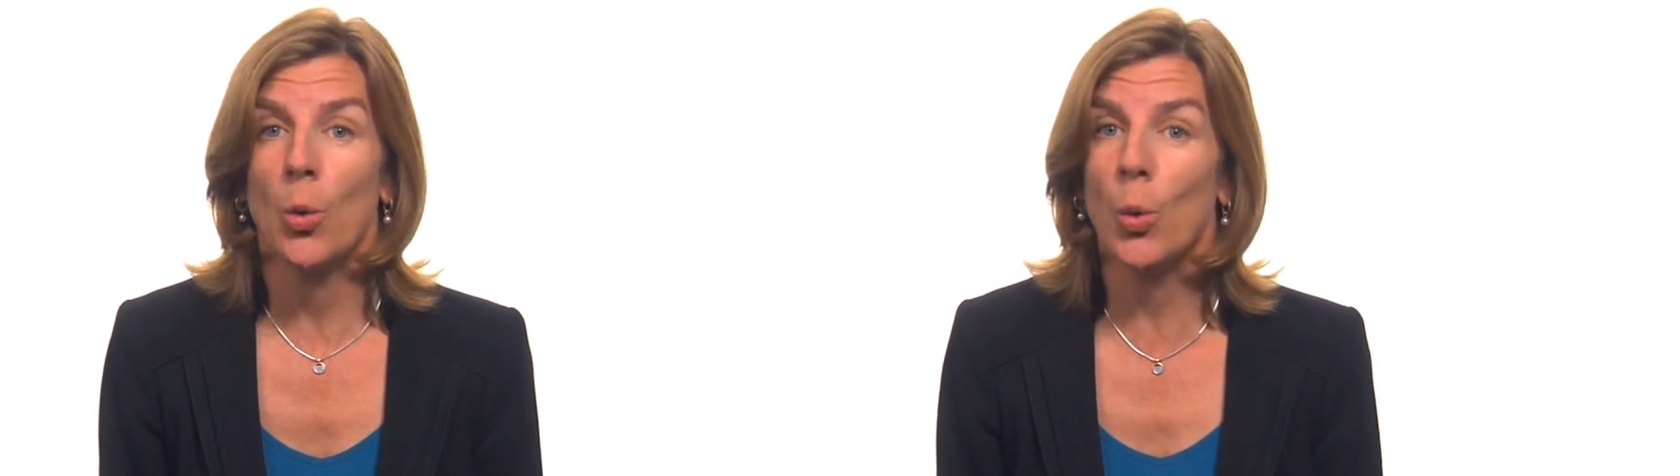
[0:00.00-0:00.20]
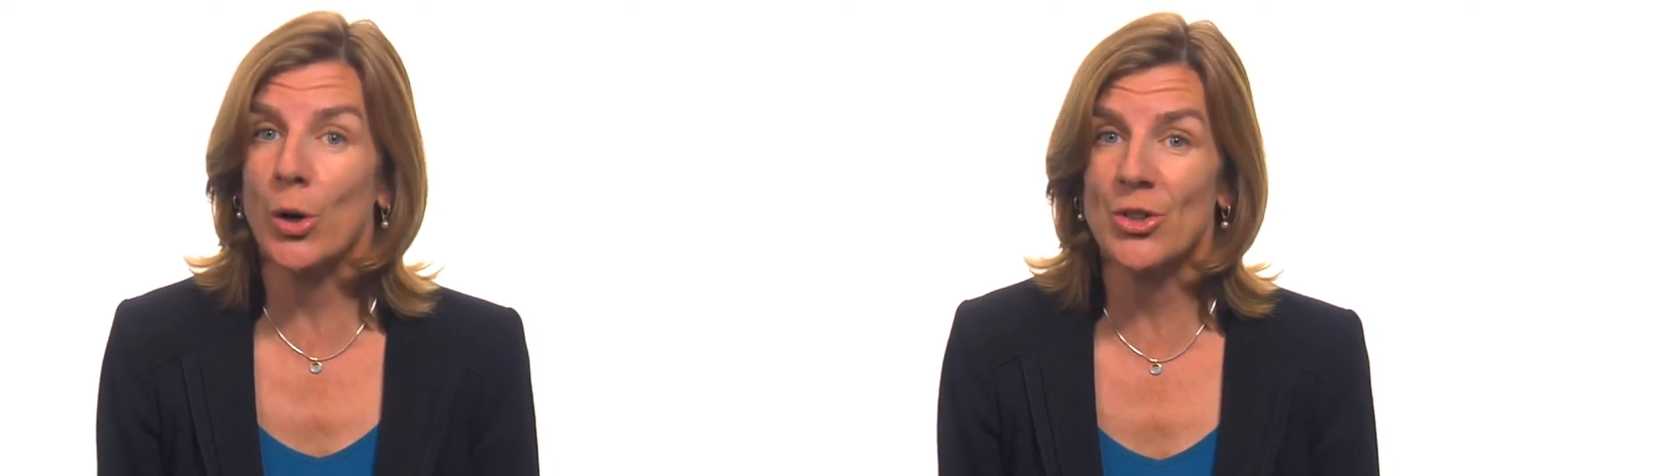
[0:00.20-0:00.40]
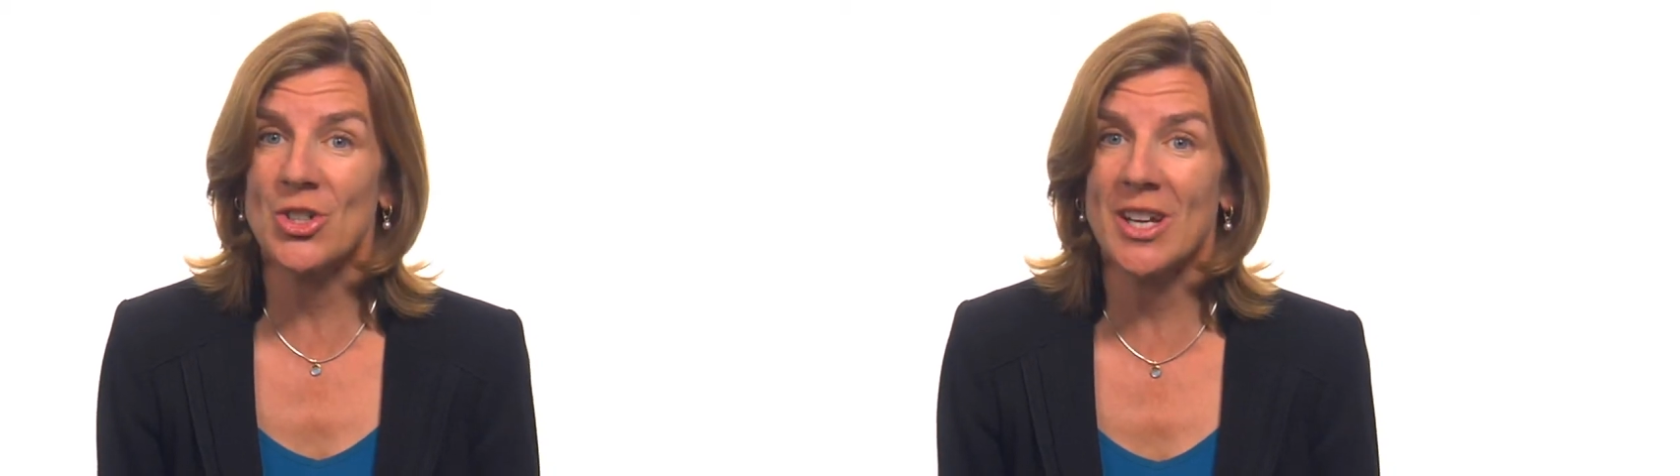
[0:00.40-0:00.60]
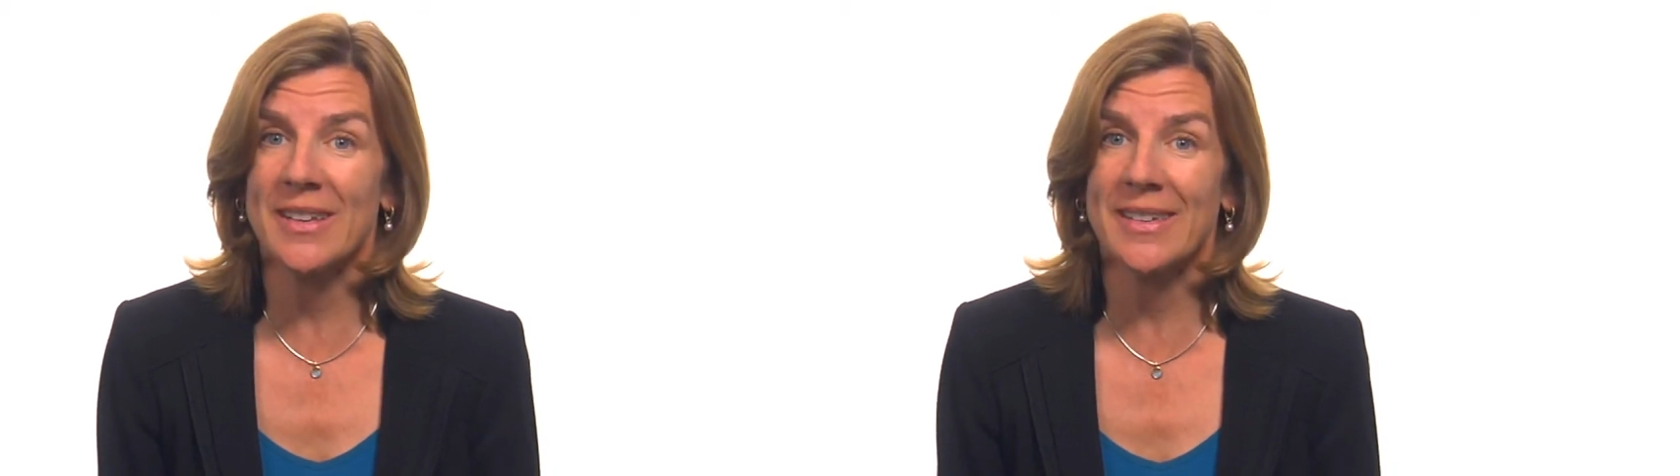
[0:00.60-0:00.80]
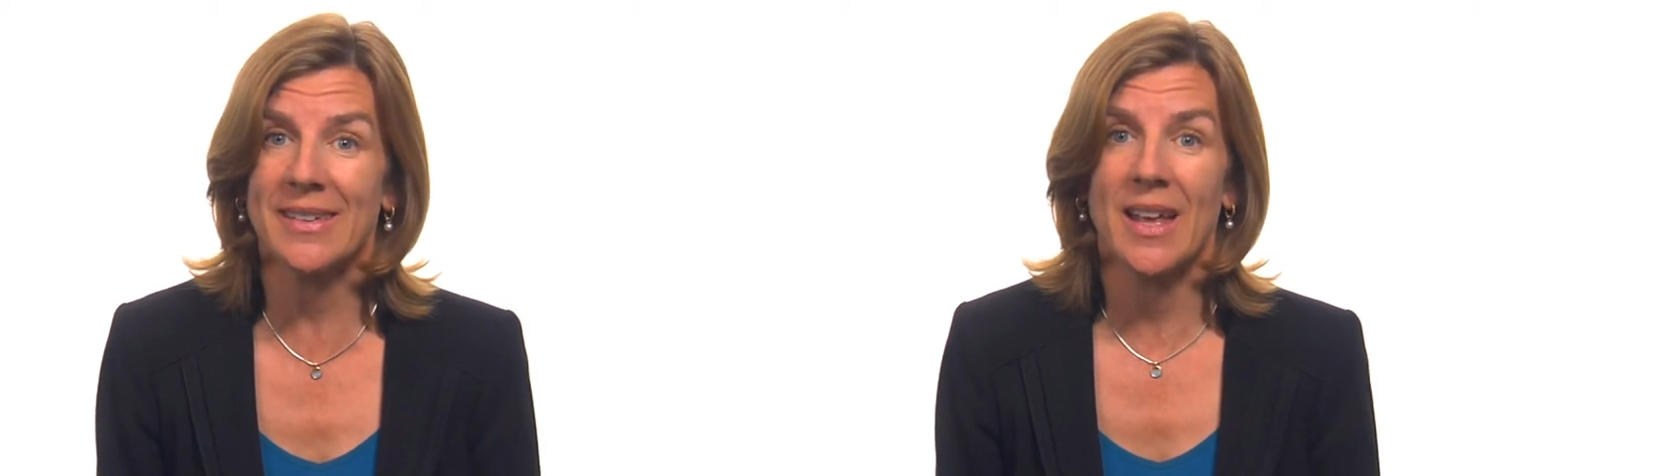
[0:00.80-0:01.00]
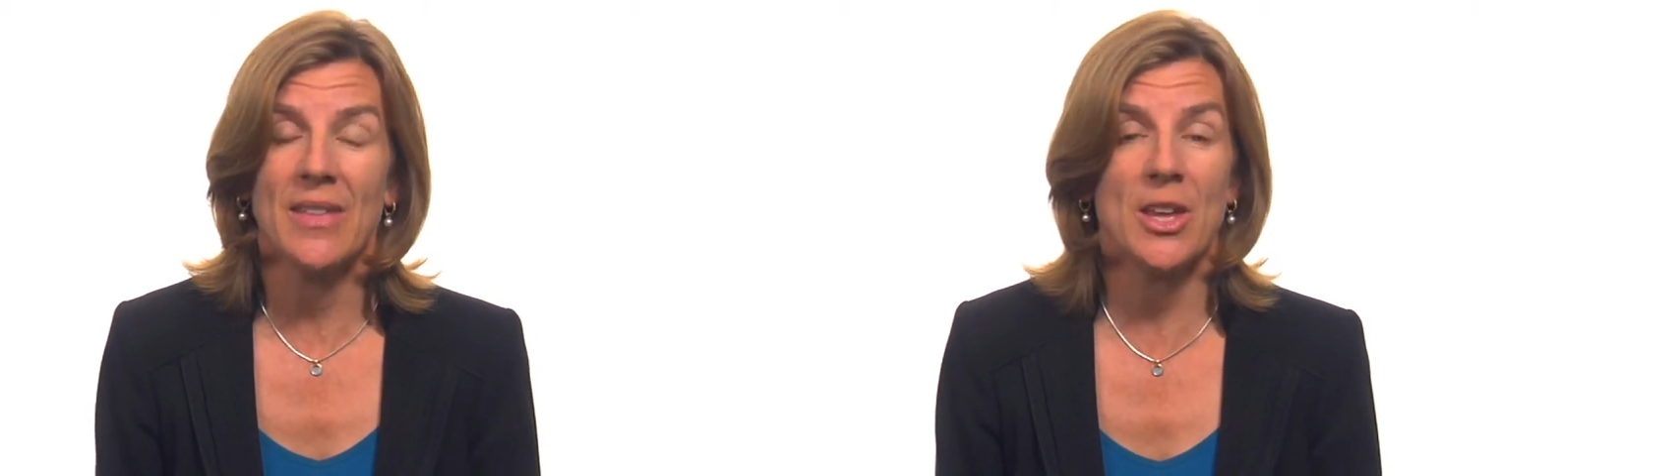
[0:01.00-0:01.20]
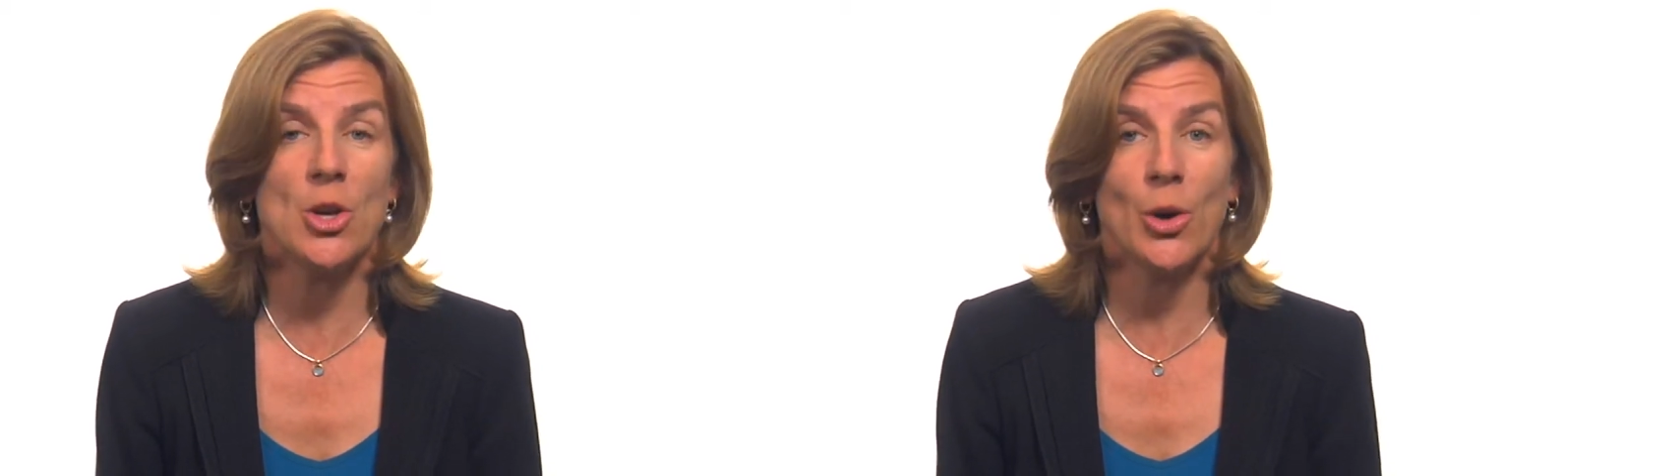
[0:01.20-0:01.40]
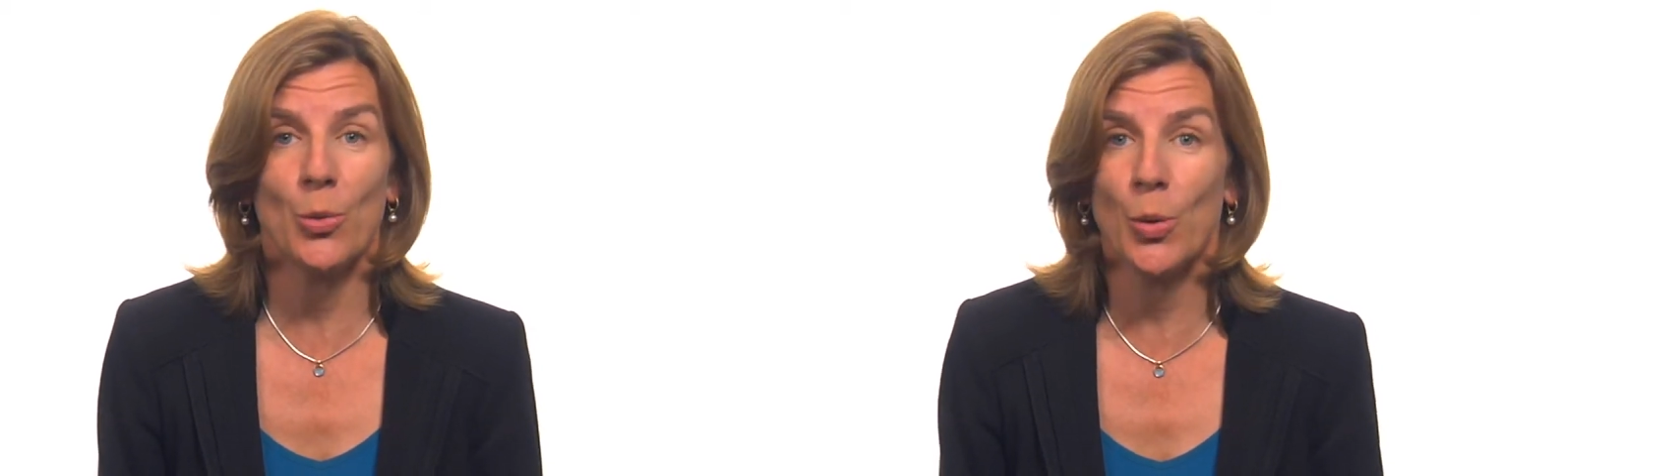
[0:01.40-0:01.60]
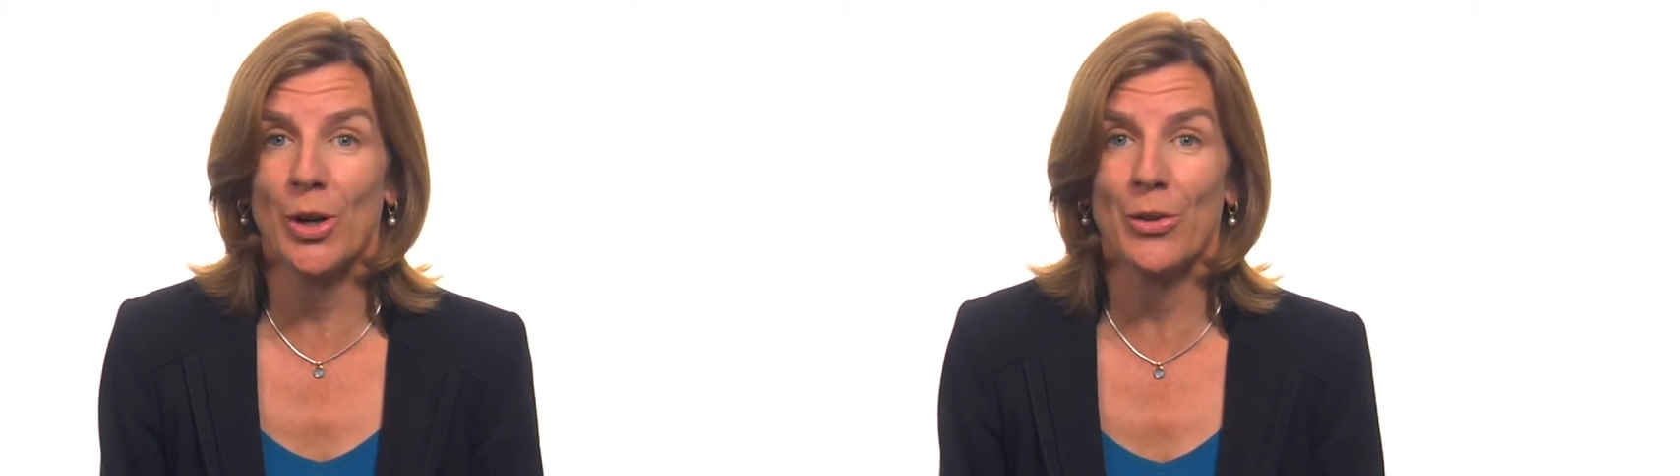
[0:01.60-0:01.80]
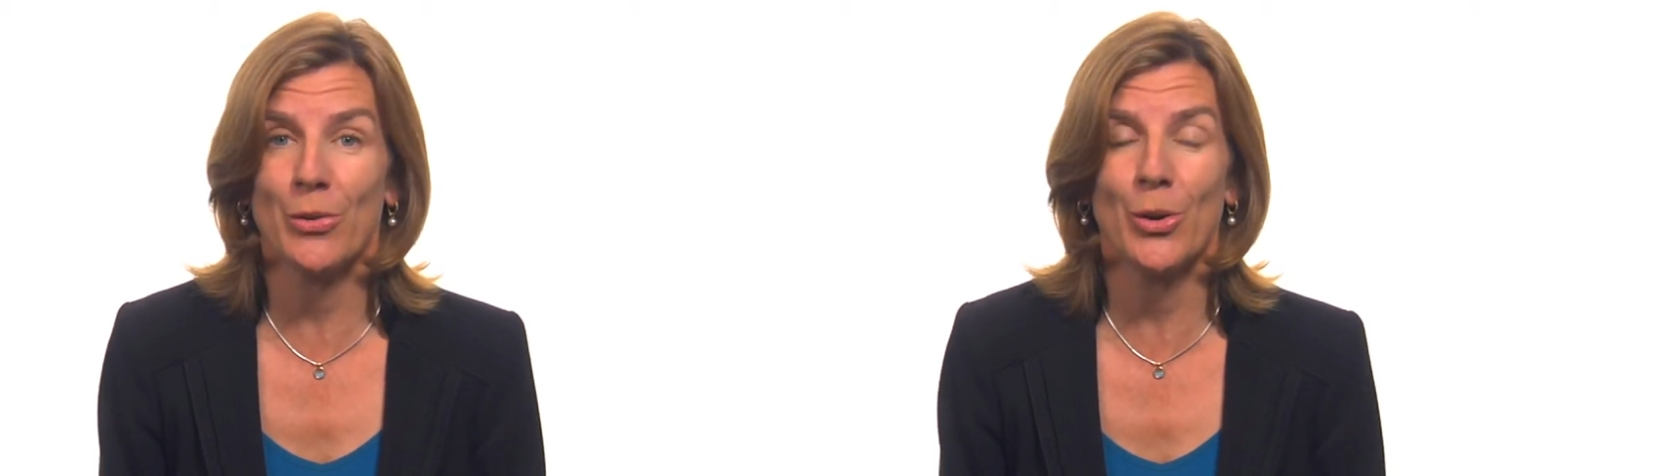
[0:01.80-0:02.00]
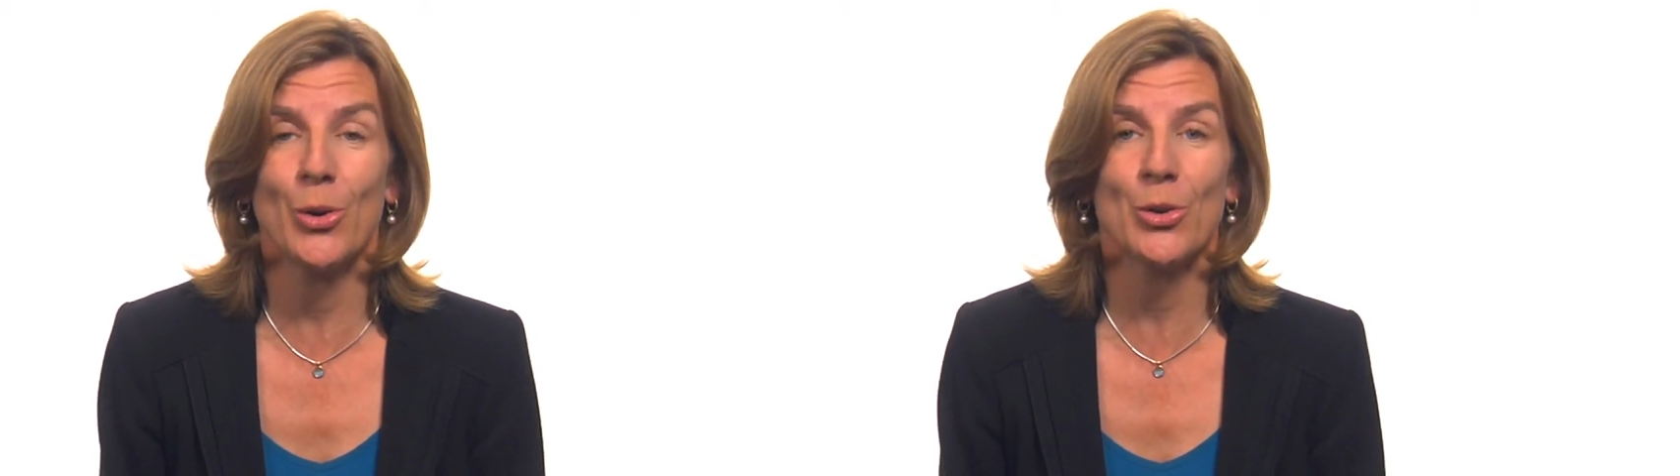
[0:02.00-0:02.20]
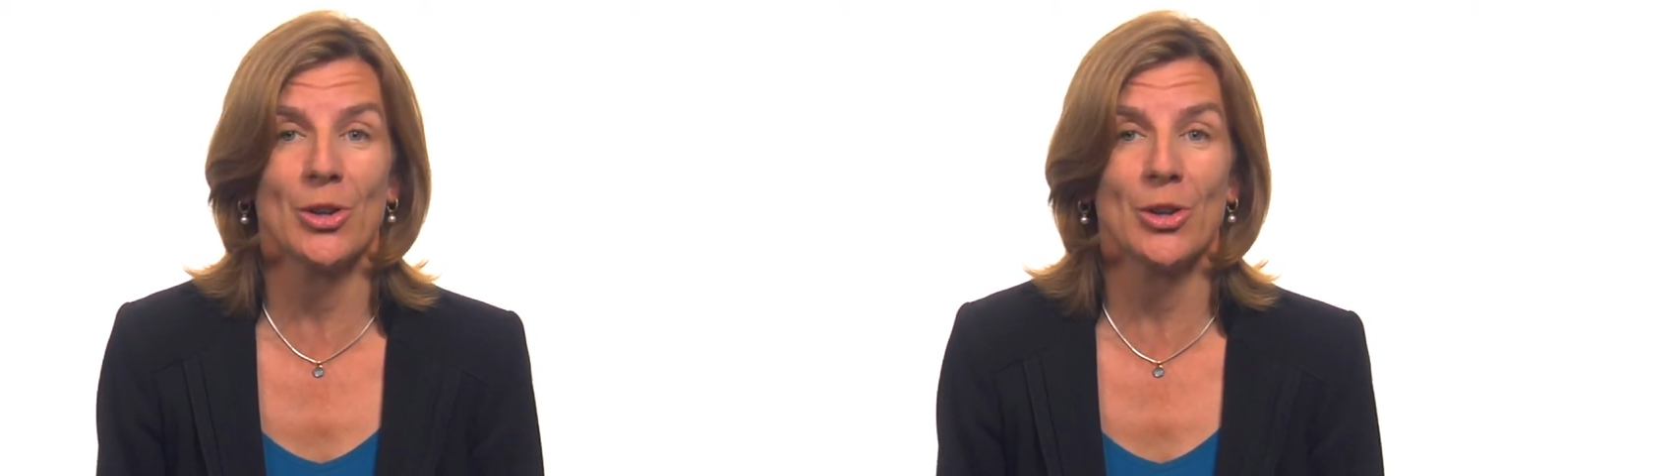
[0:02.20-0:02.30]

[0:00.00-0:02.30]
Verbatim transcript: worksheets that you can work through